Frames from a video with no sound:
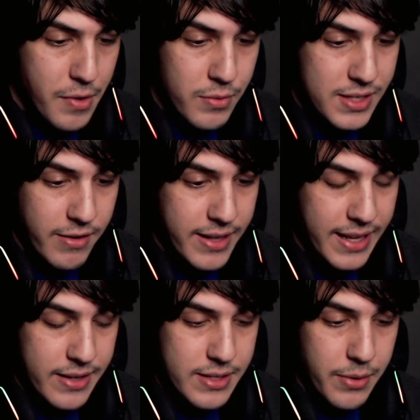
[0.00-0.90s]
was there
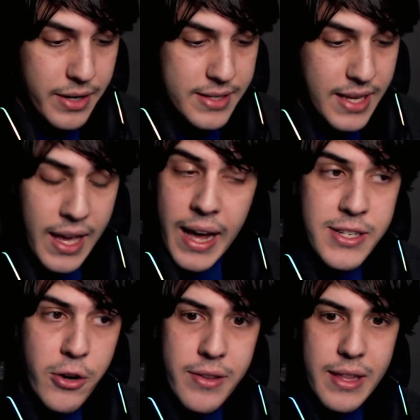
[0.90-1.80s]
anything else I wanted to say? I
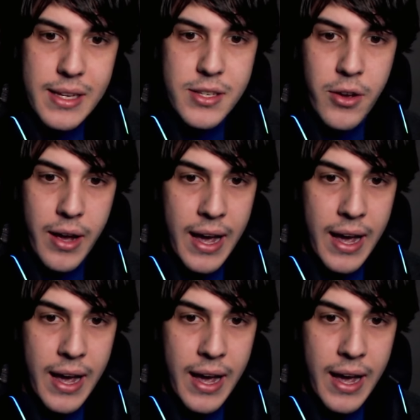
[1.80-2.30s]
don't think so.